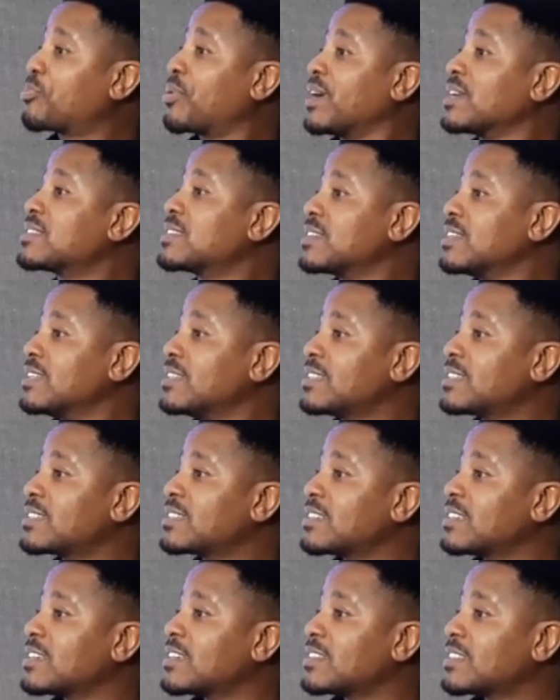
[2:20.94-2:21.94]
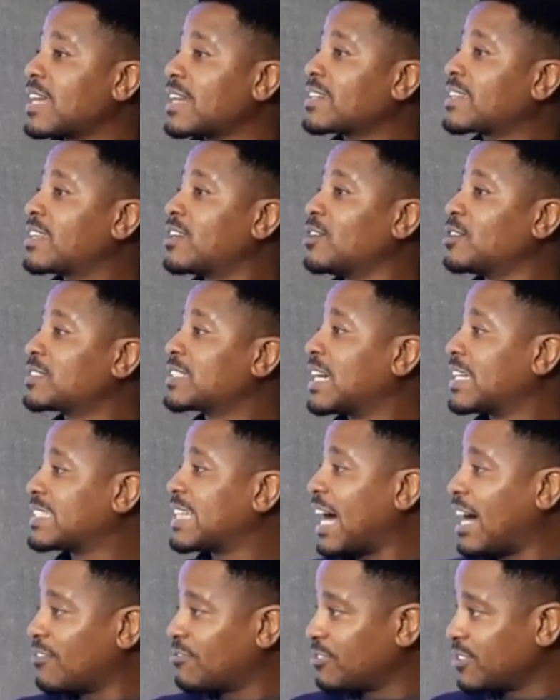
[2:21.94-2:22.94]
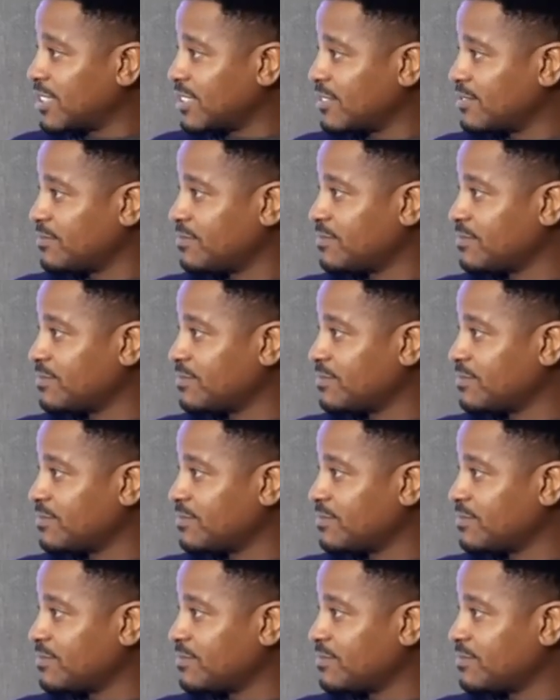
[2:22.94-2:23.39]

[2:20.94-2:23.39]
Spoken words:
a president that killed Gaddafi.